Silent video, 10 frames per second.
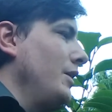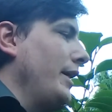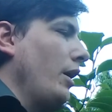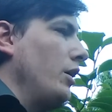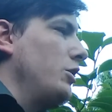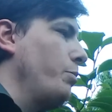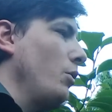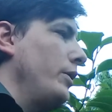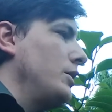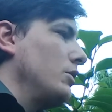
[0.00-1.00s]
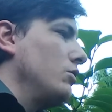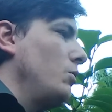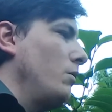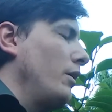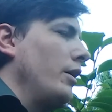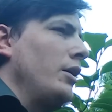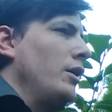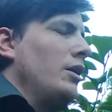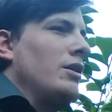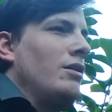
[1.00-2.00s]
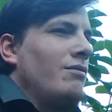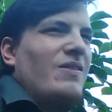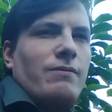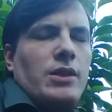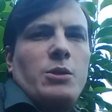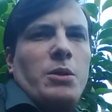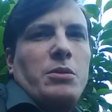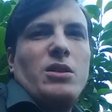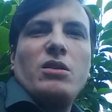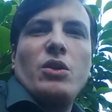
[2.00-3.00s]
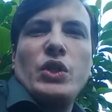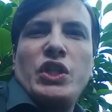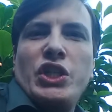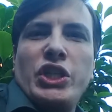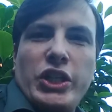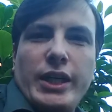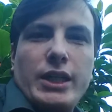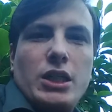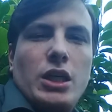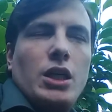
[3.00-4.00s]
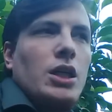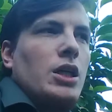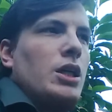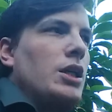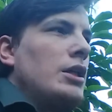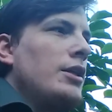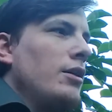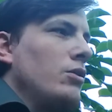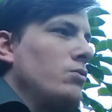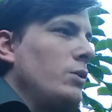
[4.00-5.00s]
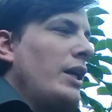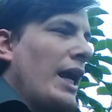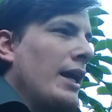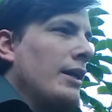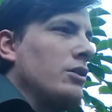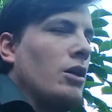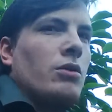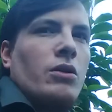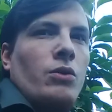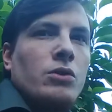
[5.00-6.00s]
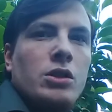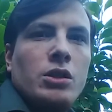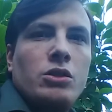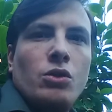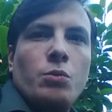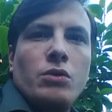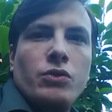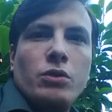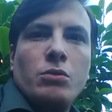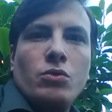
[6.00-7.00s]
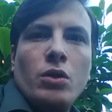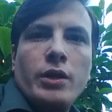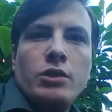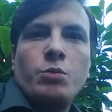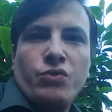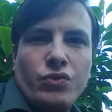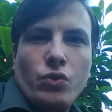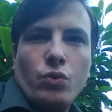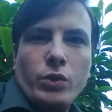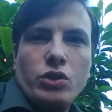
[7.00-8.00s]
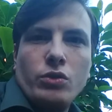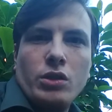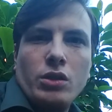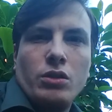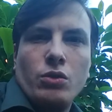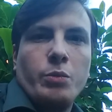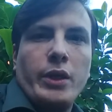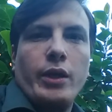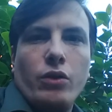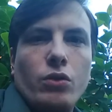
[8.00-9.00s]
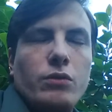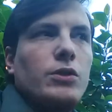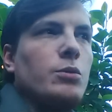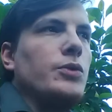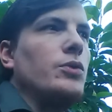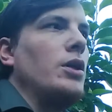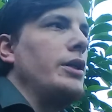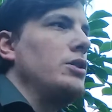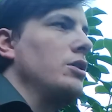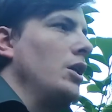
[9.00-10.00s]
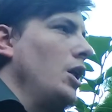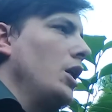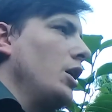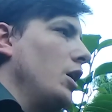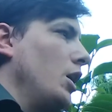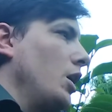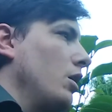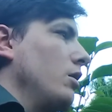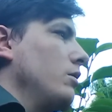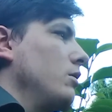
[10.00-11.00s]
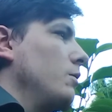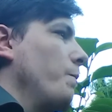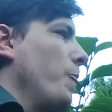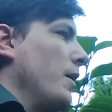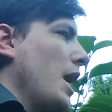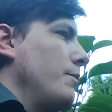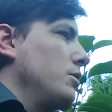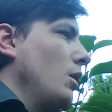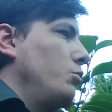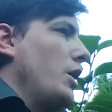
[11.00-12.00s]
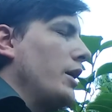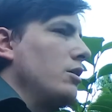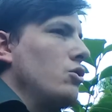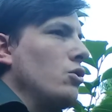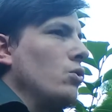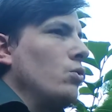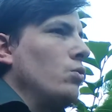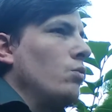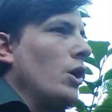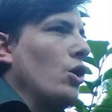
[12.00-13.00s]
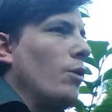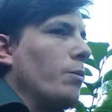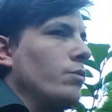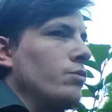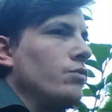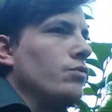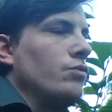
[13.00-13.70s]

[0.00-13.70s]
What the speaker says: they can exploit us and all of that. These people don't know shit. We had our own system of human rights before we joined the European Court of Human Rights and became subject to